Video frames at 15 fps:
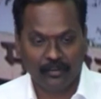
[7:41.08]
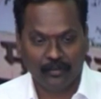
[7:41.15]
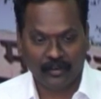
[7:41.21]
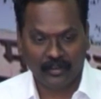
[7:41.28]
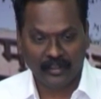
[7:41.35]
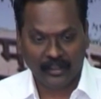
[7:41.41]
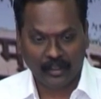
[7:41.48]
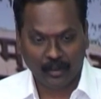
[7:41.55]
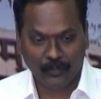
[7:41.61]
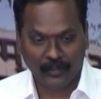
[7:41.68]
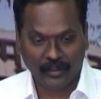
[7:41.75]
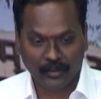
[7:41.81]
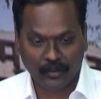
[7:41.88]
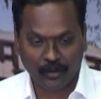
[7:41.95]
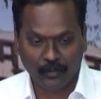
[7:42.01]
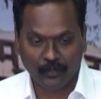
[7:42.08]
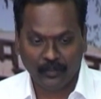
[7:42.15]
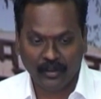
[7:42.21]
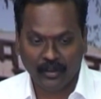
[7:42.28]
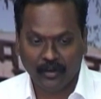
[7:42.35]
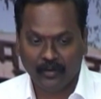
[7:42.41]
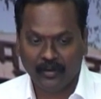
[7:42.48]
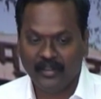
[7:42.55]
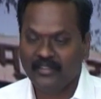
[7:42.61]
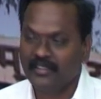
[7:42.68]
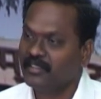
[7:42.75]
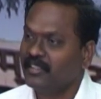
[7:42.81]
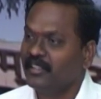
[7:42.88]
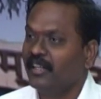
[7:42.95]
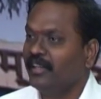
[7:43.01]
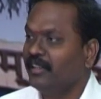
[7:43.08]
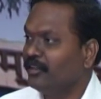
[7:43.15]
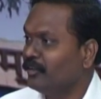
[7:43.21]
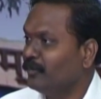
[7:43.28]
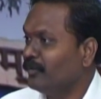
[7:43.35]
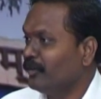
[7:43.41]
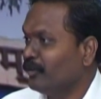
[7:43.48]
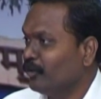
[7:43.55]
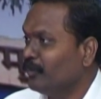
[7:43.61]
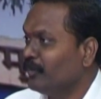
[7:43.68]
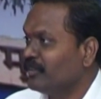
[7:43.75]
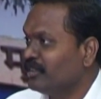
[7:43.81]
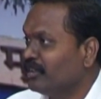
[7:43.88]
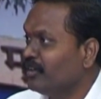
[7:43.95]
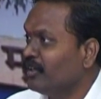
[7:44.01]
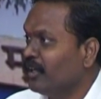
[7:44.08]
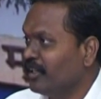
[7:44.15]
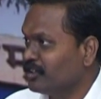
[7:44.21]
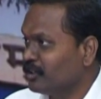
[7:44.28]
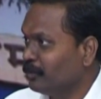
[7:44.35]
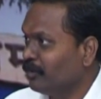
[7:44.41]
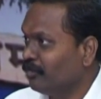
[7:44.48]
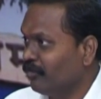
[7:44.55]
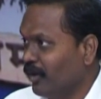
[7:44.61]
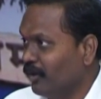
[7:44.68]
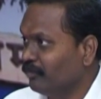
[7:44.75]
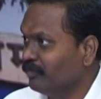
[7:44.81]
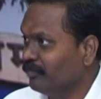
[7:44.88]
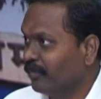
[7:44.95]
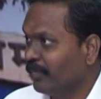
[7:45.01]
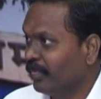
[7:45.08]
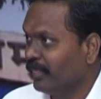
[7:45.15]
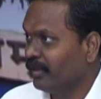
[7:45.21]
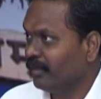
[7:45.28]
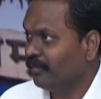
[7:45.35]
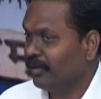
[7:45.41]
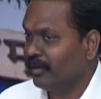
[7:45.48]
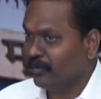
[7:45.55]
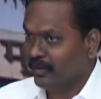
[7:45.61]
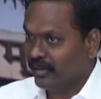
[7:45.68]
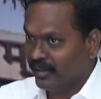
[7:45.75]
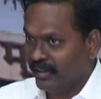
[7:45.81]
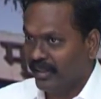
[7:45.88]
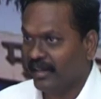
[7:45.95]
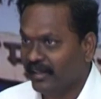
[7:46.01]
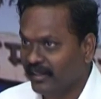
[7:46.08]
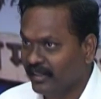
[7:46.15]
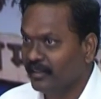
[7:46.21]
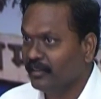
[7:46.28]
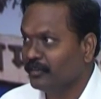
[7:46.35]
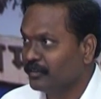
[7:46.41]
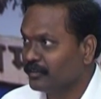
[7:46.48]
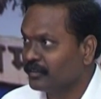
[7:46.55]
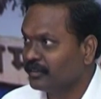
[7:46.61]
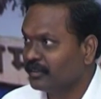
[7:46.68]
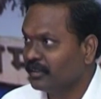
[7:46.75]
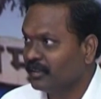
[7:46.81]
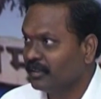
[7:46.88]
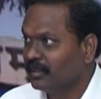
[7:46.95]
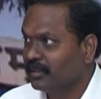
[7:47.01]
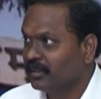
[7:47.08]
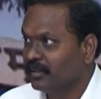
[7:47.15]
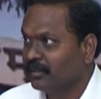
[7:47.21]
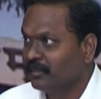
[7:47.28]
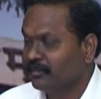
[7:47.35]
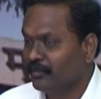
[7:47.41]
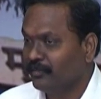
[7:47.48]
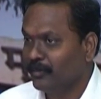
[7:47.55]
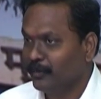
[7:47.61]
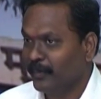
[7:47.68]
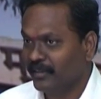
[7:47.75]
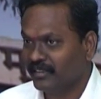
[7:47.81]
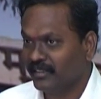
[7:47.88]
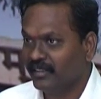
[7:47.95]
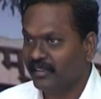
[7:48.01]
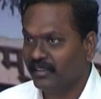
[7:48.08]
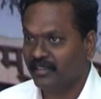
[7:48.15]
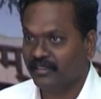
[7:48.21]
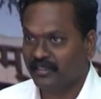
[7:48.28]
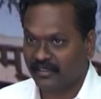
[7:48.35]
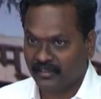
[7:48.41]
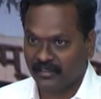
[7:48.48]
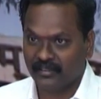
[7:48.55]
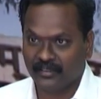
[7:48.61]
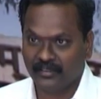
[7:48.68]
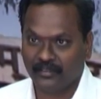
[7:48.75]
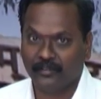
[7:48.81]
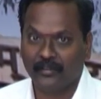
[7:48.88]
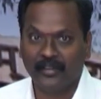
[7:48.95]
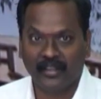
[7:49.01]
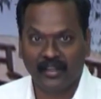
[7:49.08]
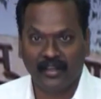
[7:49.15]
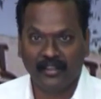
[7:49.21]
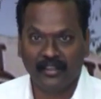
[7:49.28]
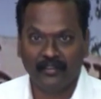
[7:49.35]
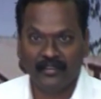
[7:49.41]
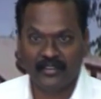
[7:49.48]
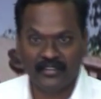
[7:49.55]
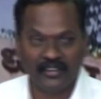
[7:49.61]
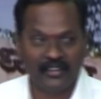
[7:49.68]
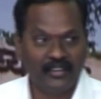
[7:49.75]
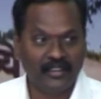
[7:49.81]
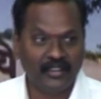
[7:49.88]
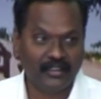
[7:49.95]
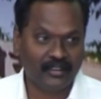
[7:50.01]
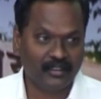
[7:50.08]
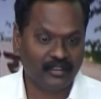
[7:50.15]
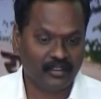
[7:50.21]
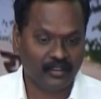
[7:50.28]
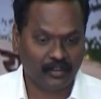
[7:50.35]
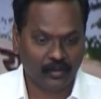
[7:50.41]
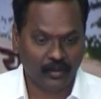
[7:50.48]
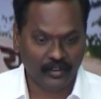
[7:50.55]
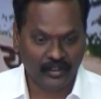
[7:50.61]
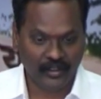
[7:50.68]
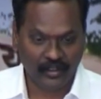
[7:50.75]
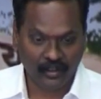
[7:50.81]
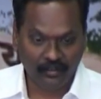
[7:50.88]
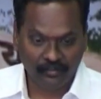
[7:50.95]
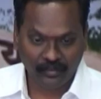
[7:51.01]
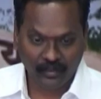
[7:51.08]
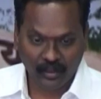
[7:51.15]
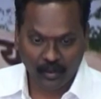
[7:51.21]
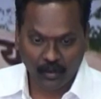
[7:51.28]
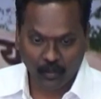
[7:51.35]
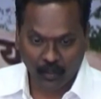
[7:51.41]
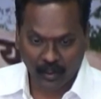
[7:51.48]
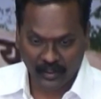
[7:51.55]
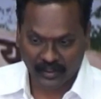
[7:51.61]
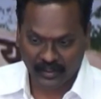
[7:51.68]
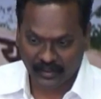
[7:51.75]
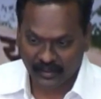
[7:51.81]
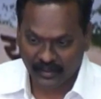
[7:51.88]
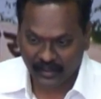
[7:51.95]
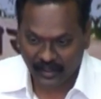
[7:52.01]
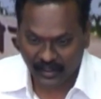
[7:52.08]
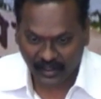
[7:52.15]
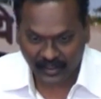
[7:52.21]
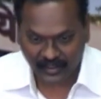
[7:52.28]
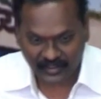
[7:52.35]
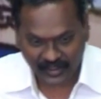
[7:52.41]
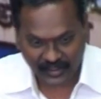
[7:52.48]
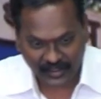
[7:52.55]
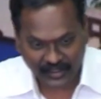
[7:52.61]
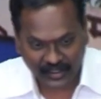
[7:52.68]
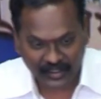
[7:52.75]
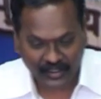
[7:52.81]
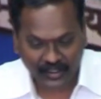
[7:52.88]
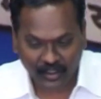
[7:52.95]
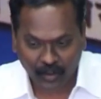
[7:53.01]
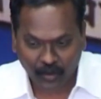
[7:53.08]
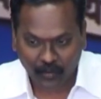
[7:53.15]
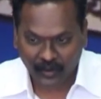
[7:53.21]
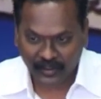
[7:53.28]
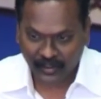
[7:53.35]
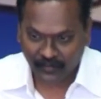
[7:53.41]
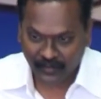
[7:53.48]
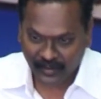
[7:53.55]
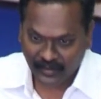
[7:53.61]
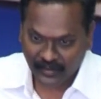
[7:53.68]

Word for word: 400 kilometer cube, only 69 kilometer cube is in utilizable form or we can directly use. 50 percent is we cannot even see the quantity of water and secondly whatever